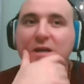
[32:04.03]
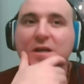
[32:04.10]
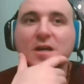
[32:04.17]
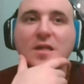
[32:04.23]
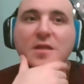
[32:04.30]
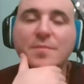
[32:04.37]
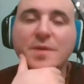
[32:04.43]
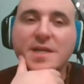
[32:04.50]

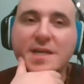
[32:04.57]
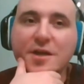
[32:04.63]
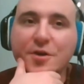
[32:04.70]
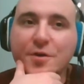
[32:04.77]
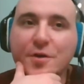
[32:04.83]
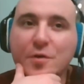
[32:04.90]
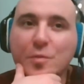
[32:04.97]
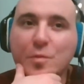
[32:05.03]
the
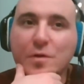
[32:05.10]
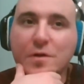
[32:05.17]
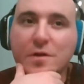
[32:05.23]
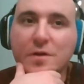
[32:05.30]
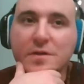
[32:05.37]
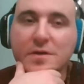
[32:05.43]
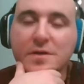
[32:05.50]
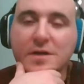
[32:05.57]
material
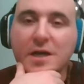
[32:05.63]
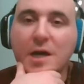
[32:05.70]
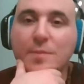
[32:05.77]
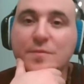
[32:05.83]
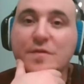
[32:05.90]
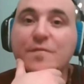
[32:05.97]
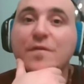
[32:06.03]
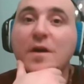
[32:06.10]
world
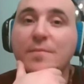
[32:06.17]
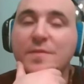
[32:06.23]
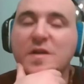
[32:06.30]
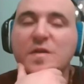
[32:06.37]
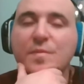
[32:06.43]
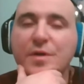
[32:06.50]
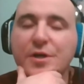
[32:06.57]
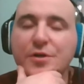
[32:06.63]
comes from the
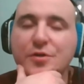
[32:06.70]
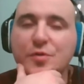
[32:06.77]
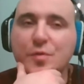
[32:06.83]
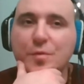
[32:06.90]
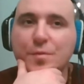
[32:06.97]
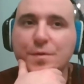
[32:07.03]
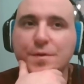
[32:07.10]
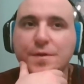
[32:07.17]
spiritual
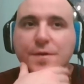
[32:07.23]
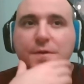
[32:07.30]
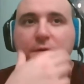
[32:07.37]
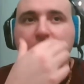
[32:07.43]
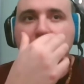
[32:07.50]
world.